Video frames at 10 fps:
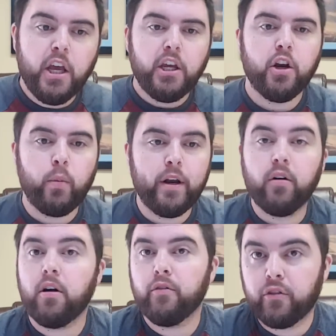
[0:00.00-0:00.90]
we
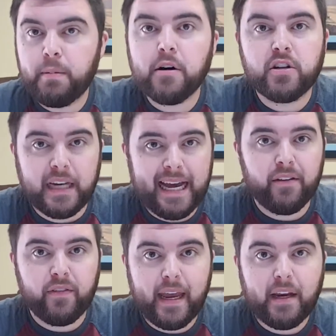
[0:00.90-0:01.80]
don't over
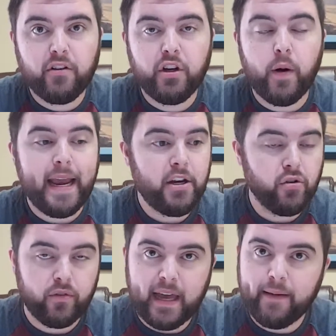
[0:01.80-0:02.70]
spiritualize things.
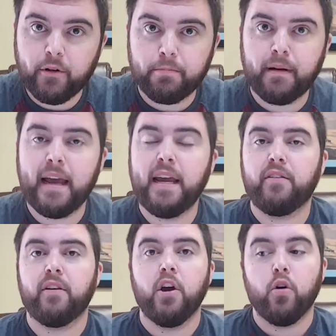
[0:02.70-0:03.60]
Angels have their
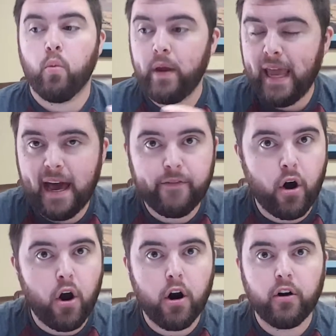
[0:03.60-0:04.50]
place. We have
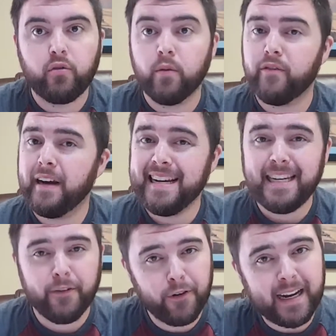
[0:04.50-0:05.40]
ours. We're very
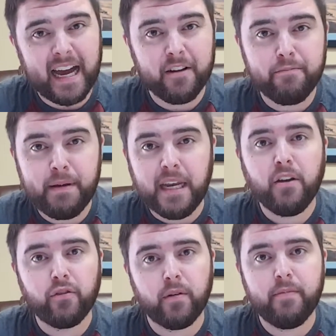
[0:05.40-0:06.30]
different kind of
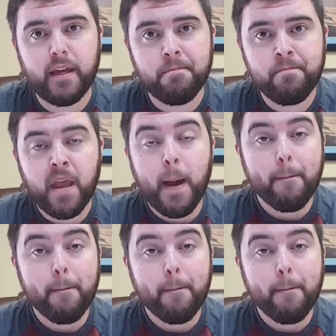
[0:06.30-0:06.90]
beings from them.